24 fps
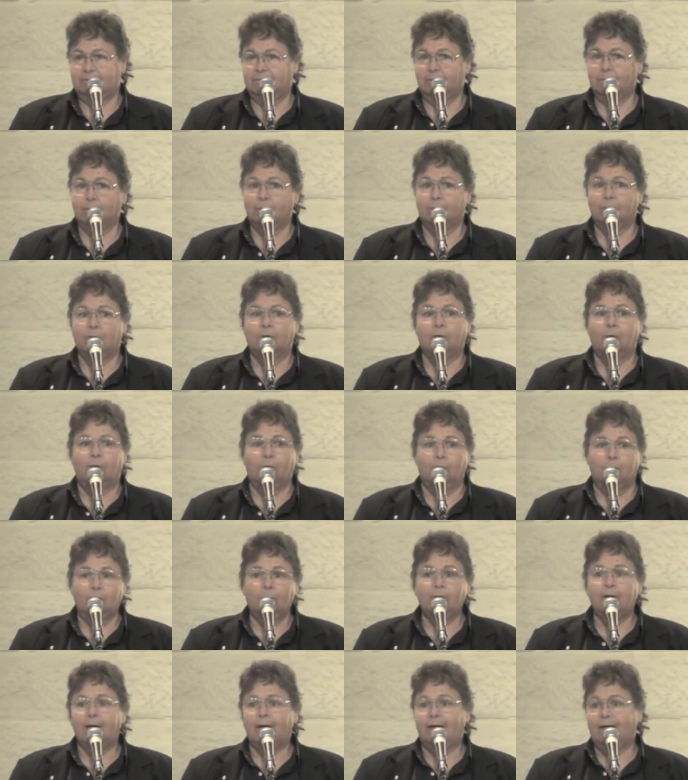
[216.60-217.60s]
for
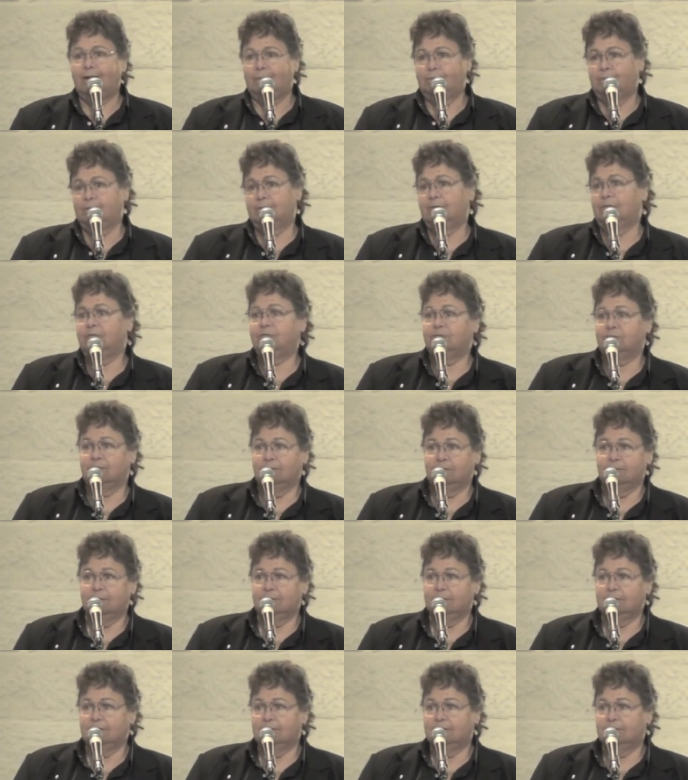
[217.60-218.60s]
all
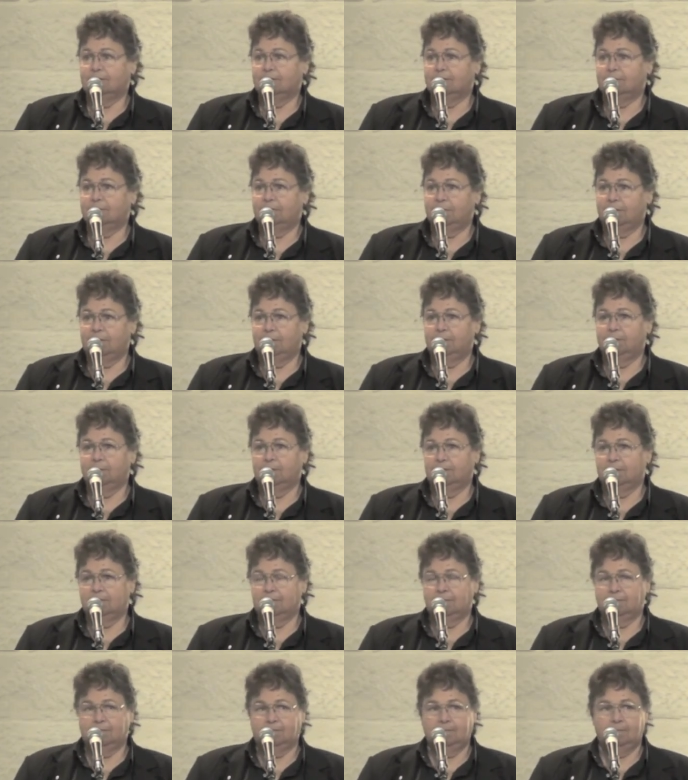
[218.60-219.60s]
Aboriginal people,
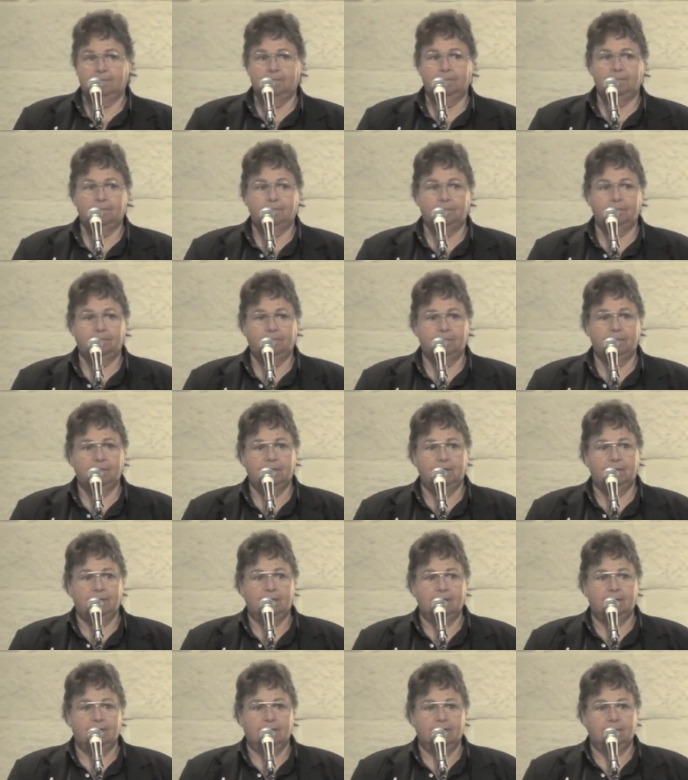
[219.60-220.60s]

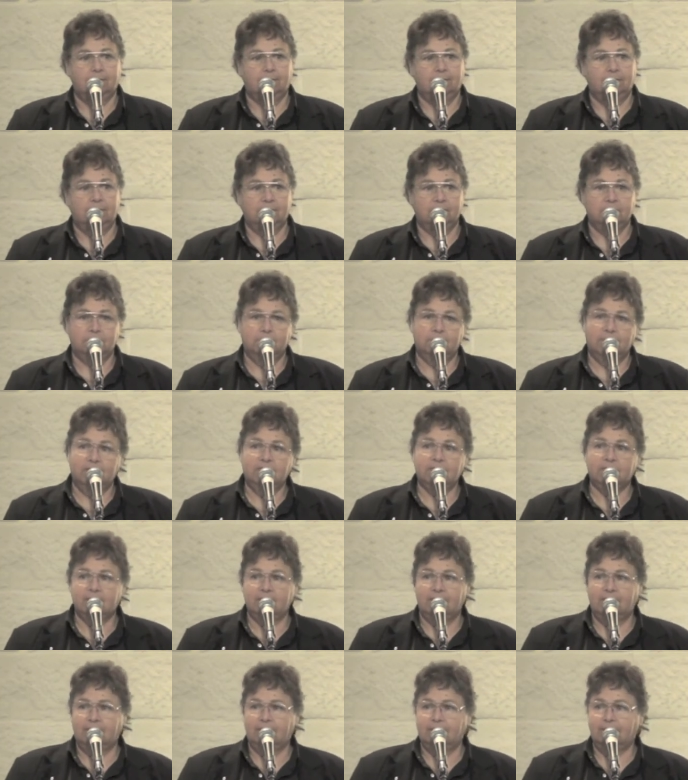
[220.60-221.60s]
but
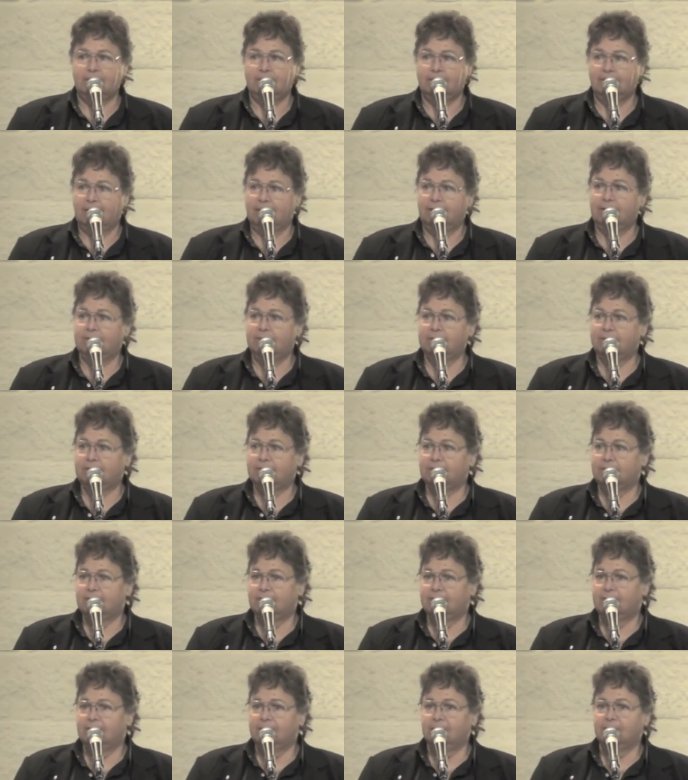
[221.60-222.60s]
especially
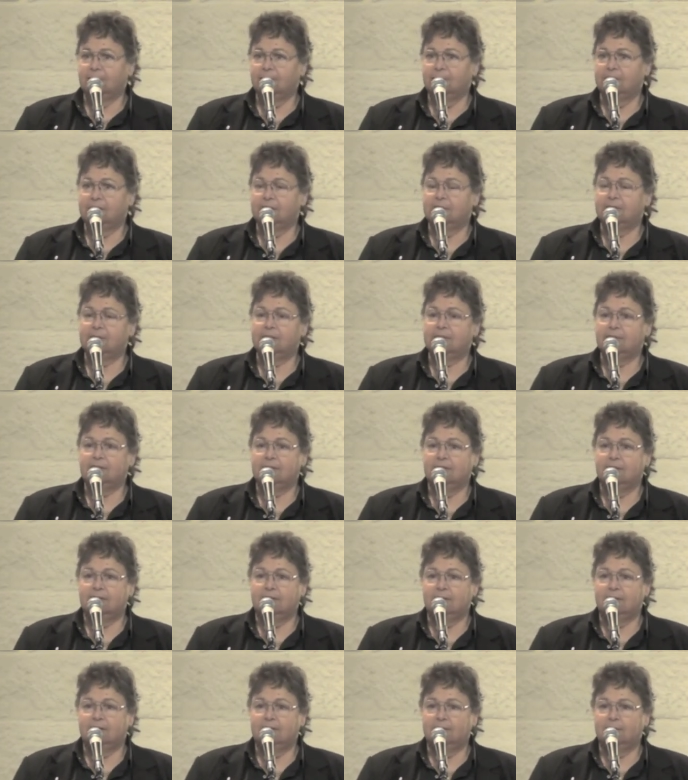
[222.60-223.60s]
those
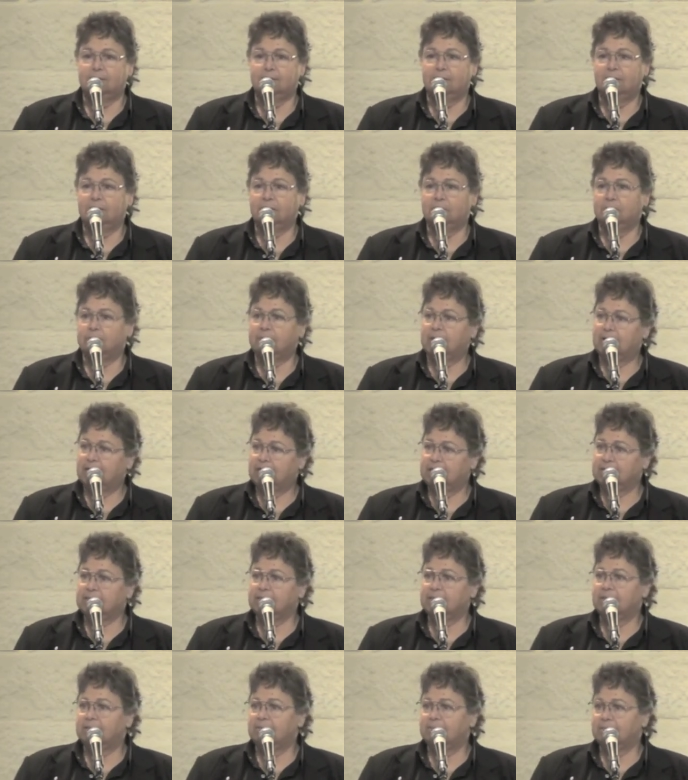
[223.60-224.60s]
elders, both
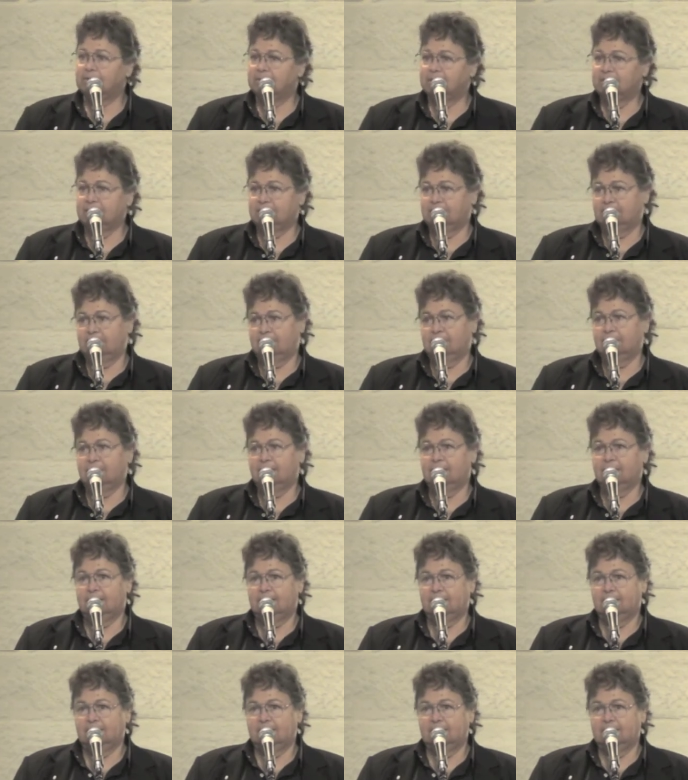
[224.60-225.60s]
past and present,
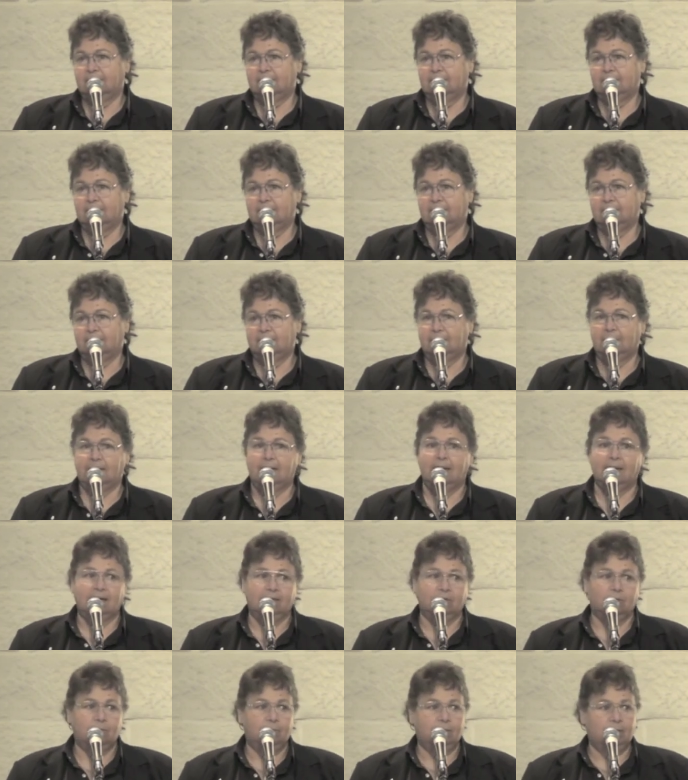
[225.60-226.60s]
of the
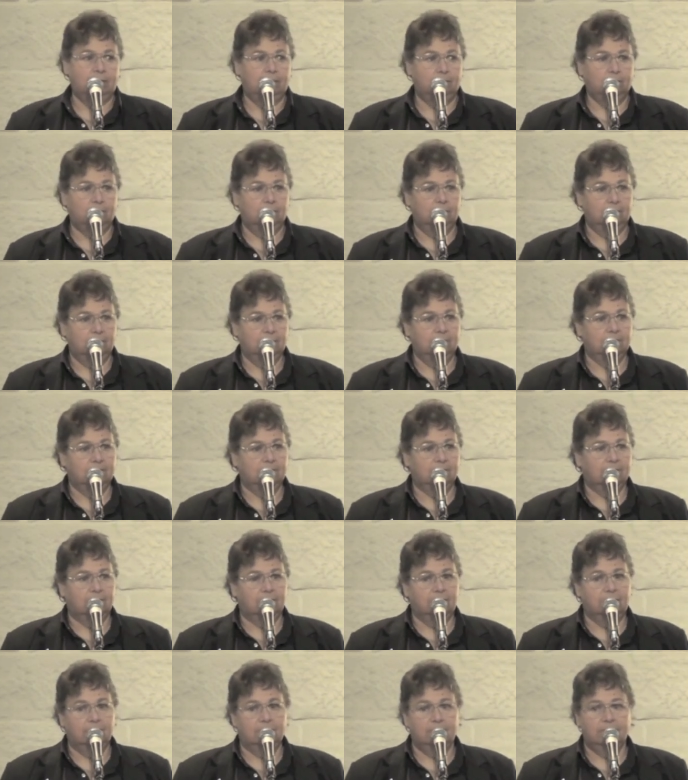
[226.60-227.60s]
Gadigal people
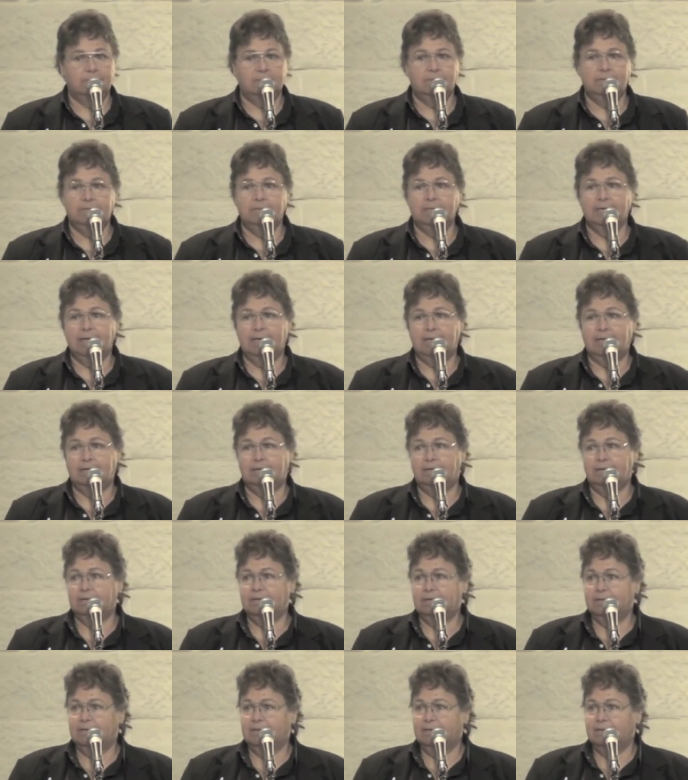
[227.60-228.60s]
on whose
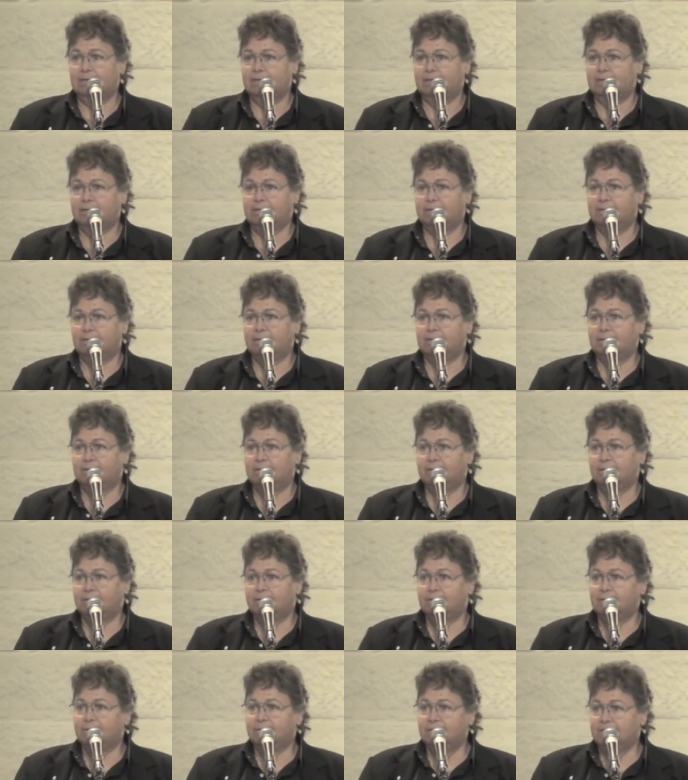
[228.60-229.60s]
land
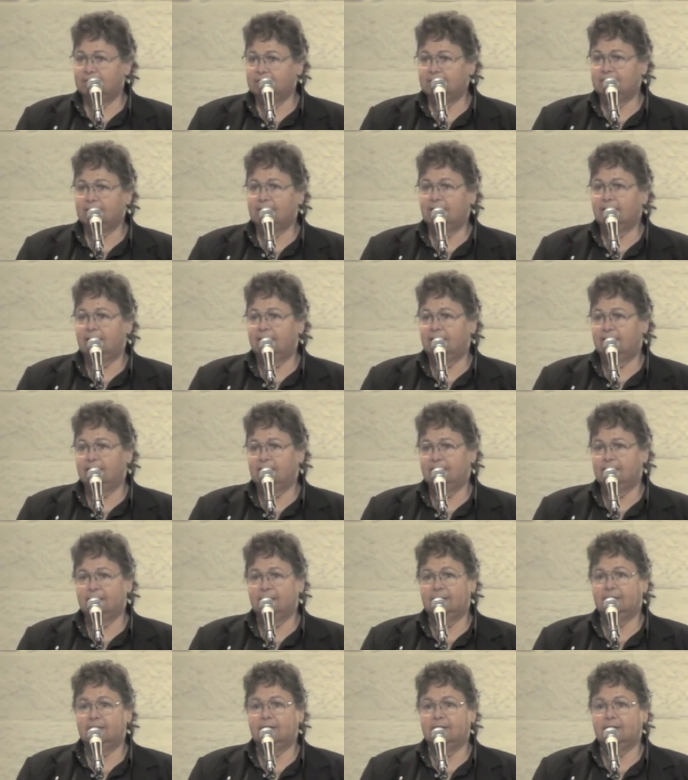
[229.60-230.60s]
we stand.